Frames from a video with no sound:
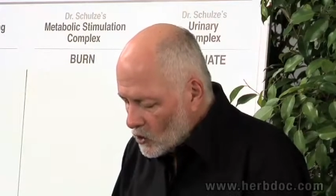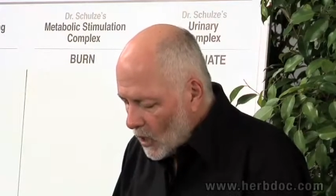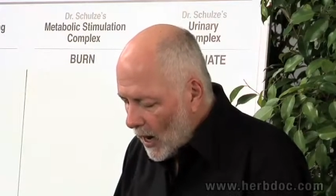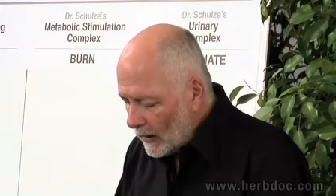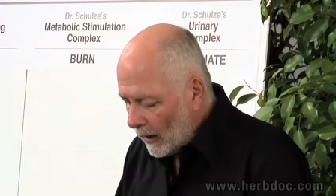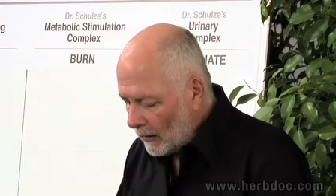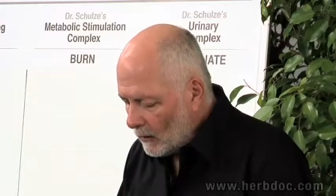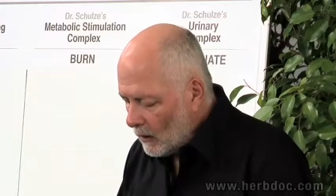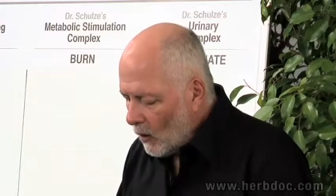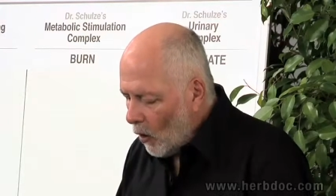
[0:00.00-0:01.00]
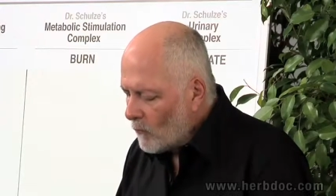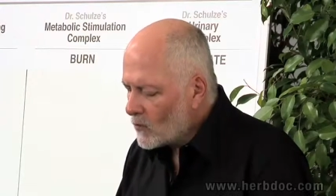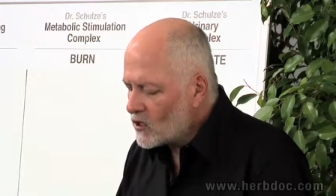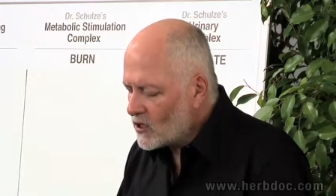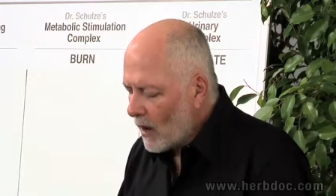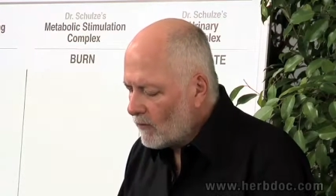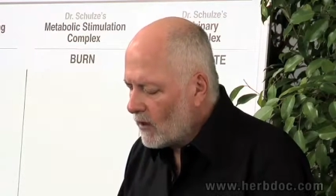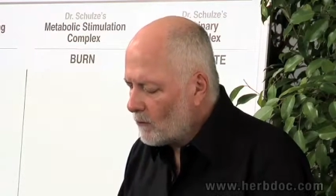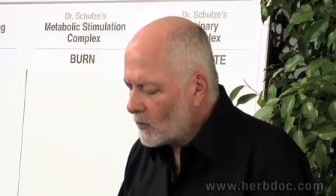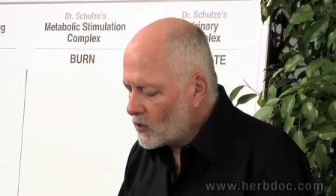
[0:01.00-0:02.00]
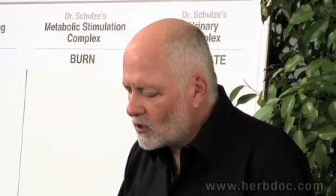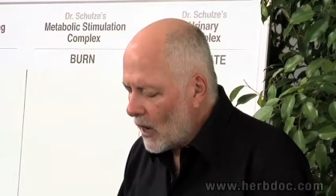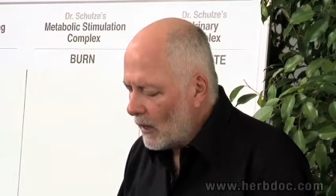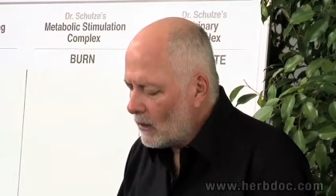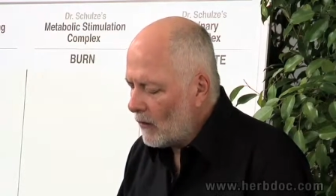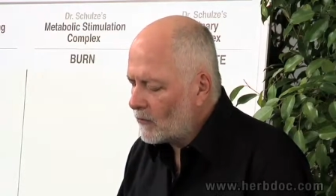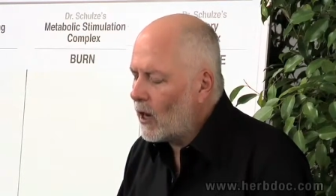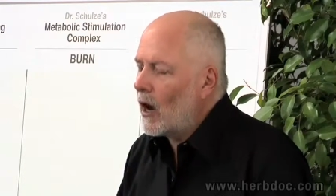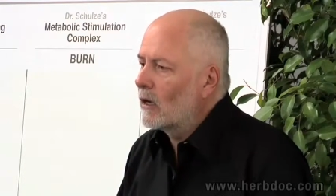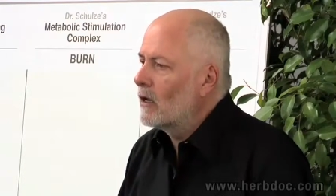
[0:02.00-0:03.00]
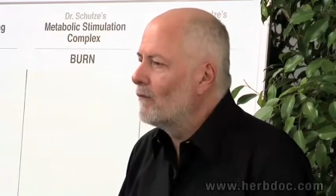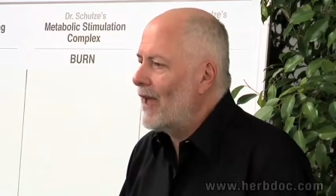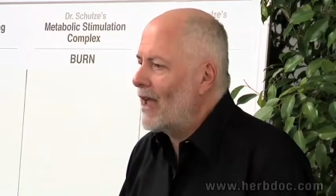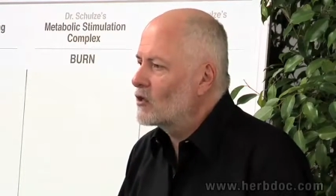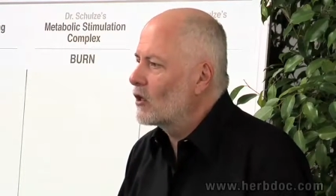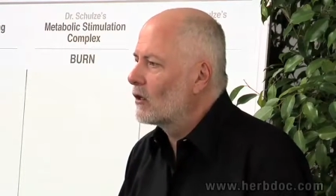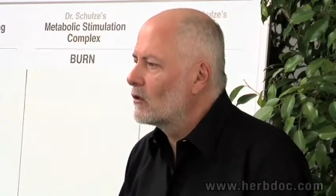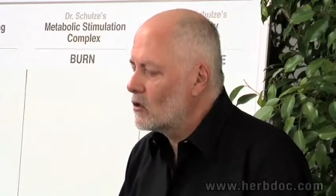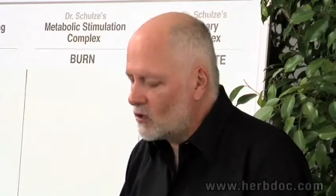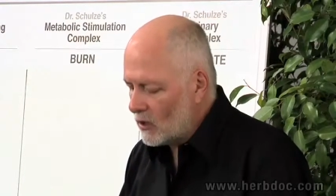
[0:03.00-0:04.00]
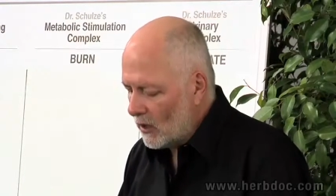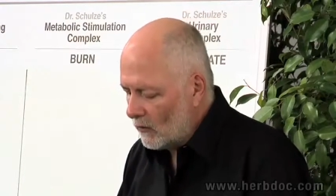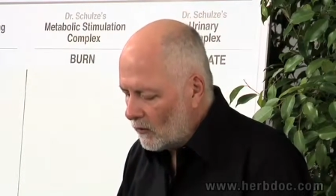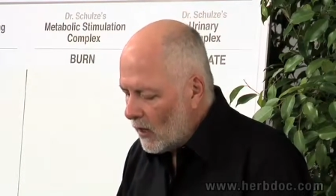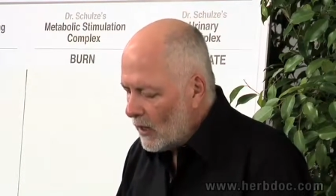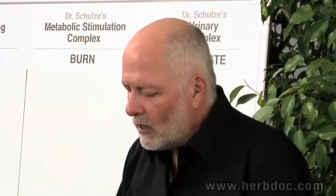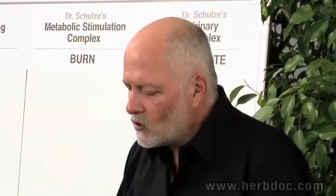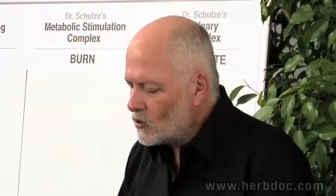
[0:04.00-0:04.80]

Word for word: shocking. Over 70% of cardiovascular disease is